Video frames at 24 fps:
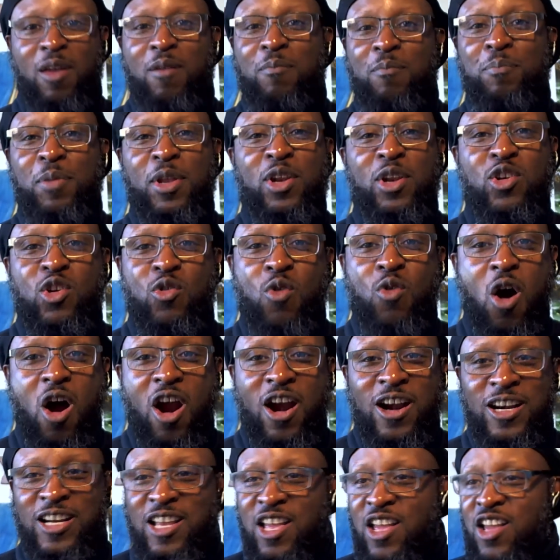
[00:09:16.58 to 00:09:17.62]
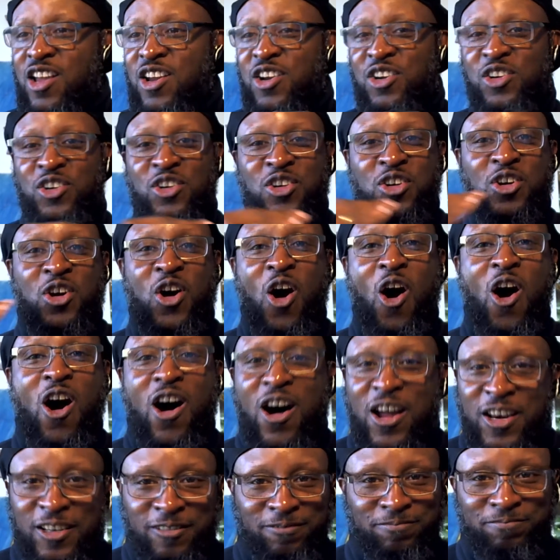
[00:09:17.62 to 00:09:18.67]
Pinot Noir,
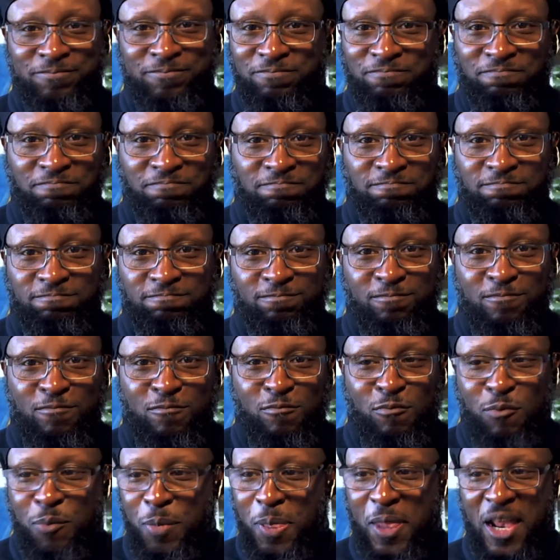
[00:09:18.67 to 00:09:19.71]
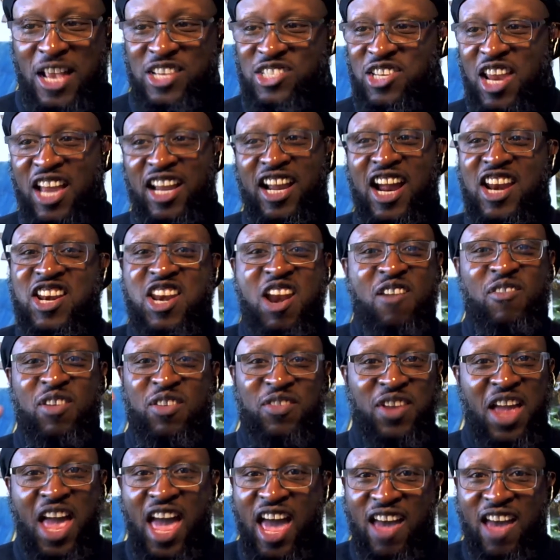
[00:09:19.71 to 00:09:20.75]
Gone. It's like I never
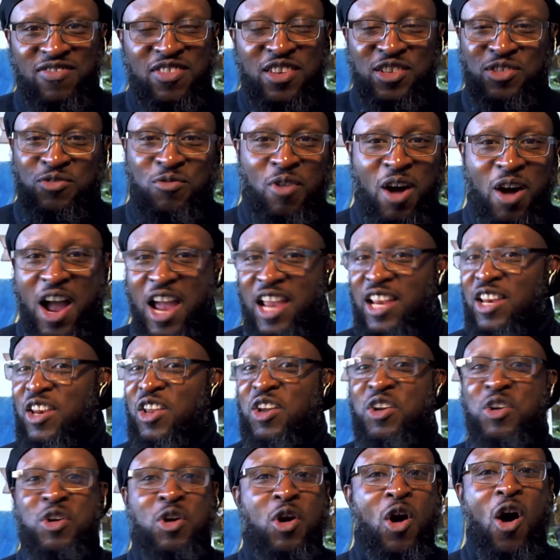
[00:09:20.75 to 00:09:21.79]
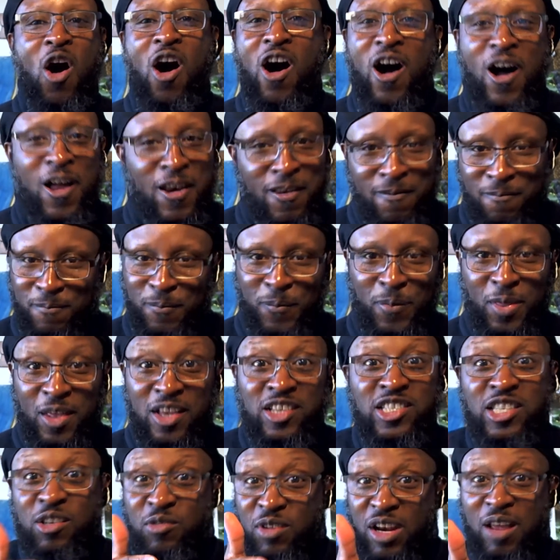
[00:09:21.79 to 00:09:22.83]
even had this wine. Gone. You
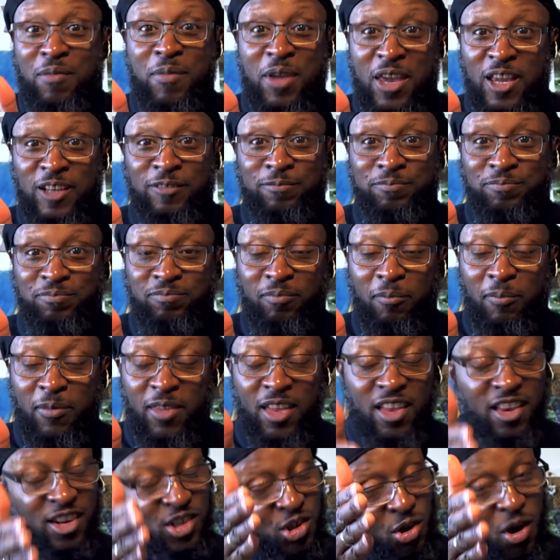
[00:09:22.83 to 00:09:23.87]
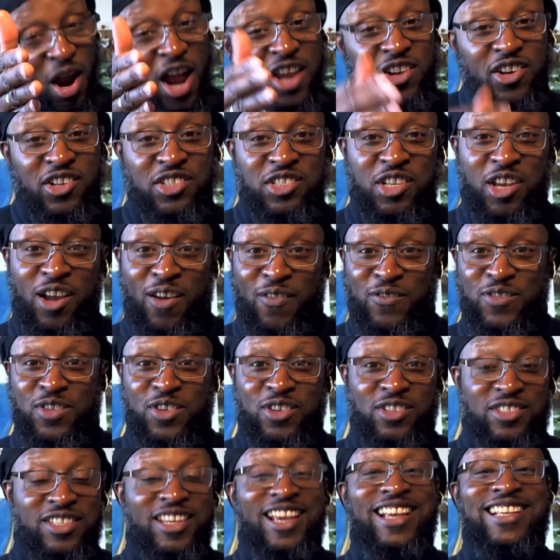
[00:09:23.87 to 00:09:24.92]
see what I mean? Try it yourself.
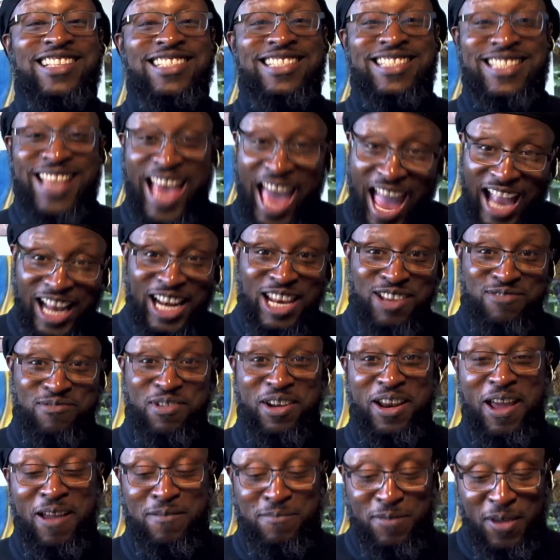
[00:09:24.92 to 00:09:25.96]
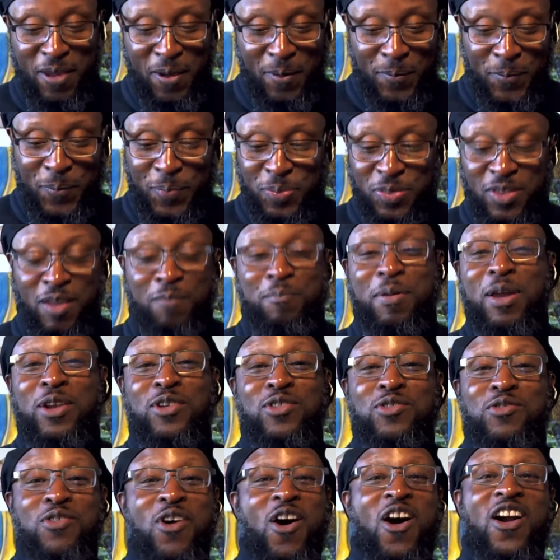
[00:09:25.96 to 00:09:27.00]
You'll see exactly what I mean. Pinot
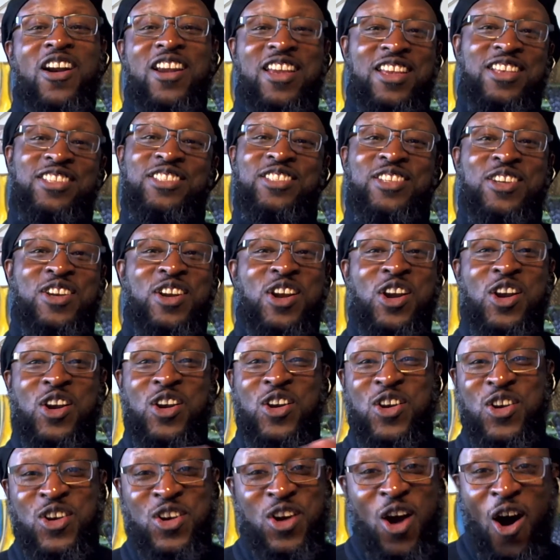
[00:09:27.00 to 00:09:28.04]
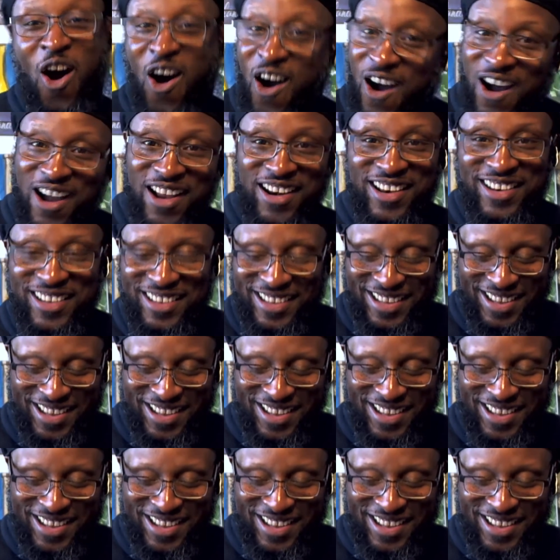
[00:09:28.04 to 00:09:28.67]
Noir is gone.